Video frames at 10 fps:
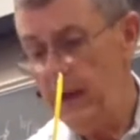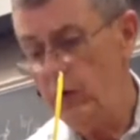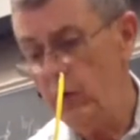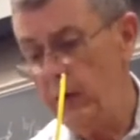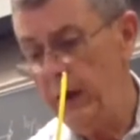and
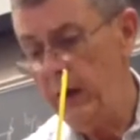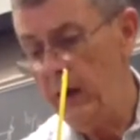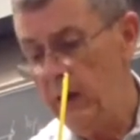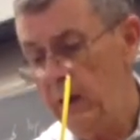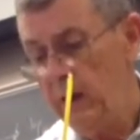you'll get
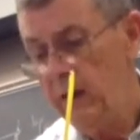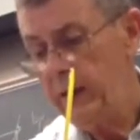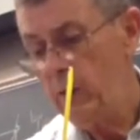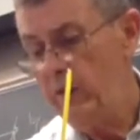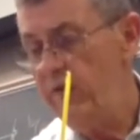a
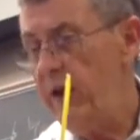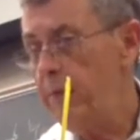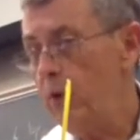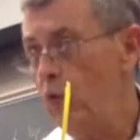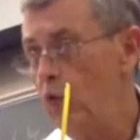liquid
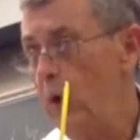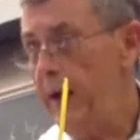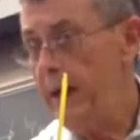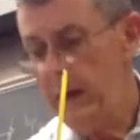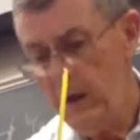vapor
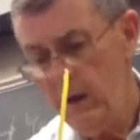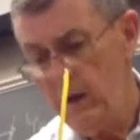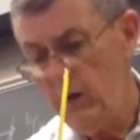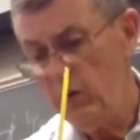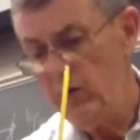ring,
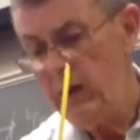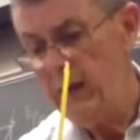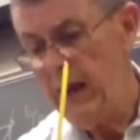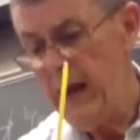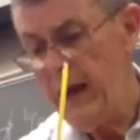and you'll see
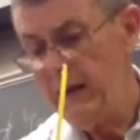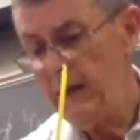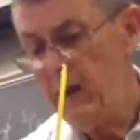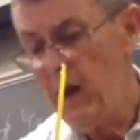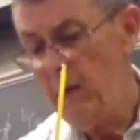that
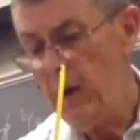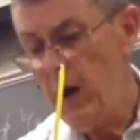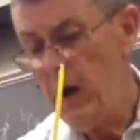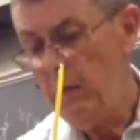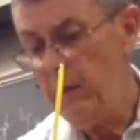climb
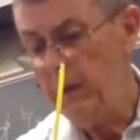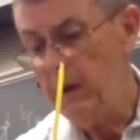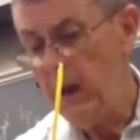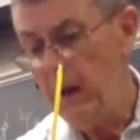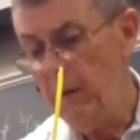up
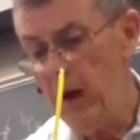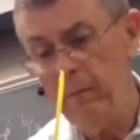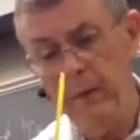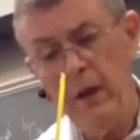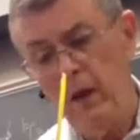and climb
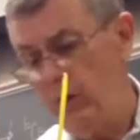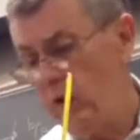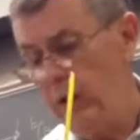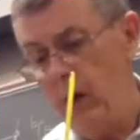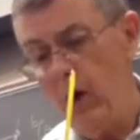up.
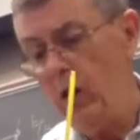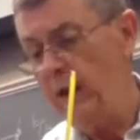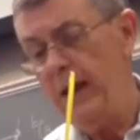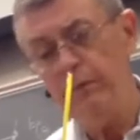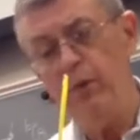During all
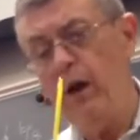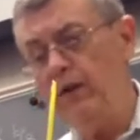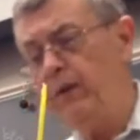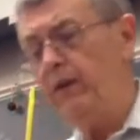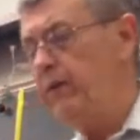that
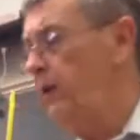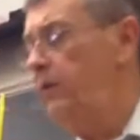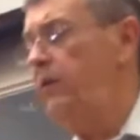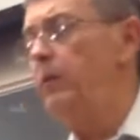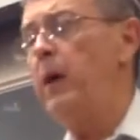process,
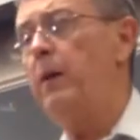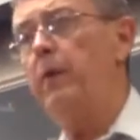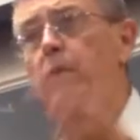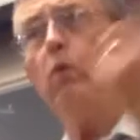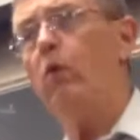this
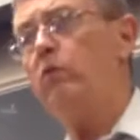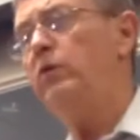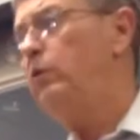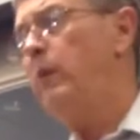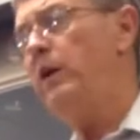thermometer won't
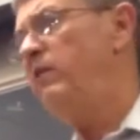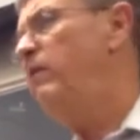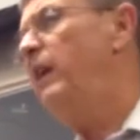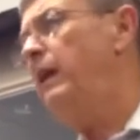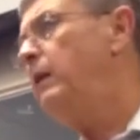do much of
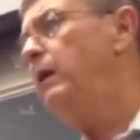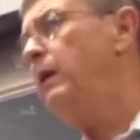anything.